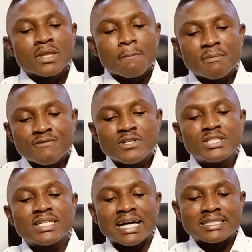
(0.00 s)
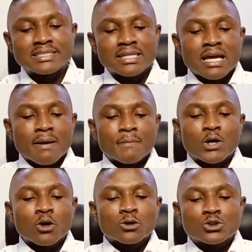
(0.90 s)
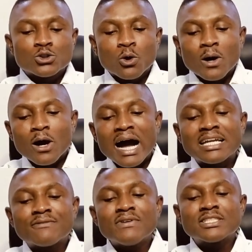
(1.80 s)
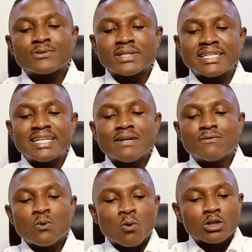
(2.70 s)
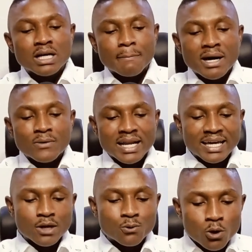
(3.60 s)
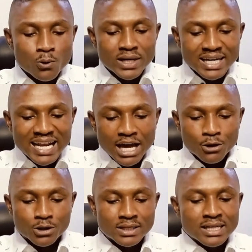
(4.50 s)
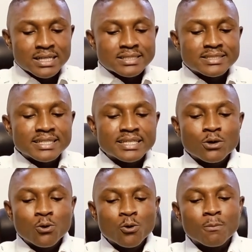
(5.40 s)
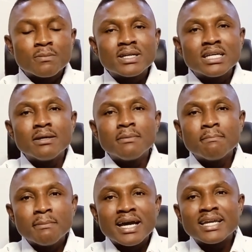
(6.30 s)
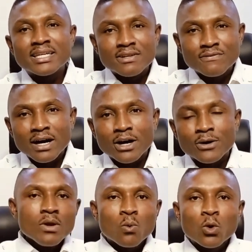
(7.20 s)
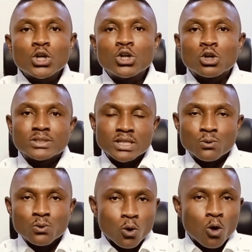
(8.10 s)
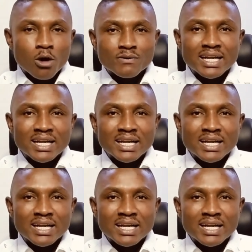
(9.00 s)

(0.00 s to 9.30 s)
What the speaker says: be vigilant, because your adversary, the devil, walks about like a roaring lion, seeking whom he may devour. What does the roar of the